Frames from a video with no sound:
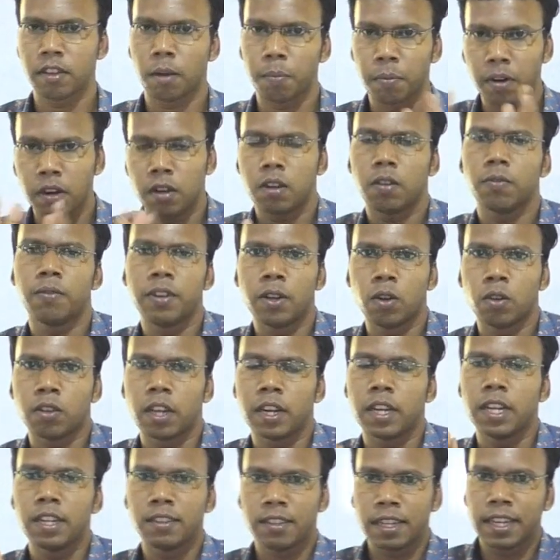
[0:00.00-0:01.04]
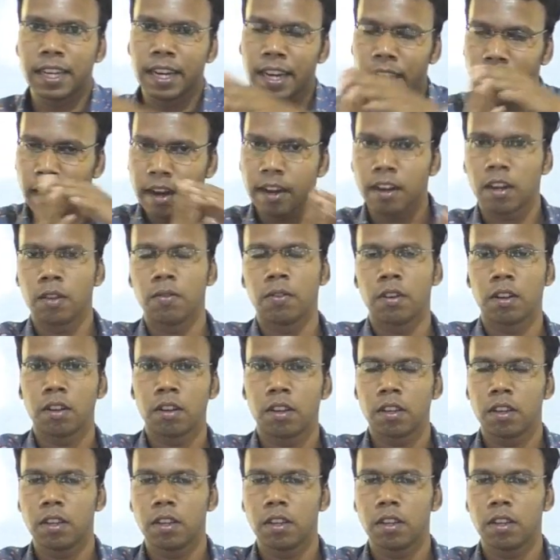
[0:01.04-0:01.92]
Chambal, we know that it's an inland river.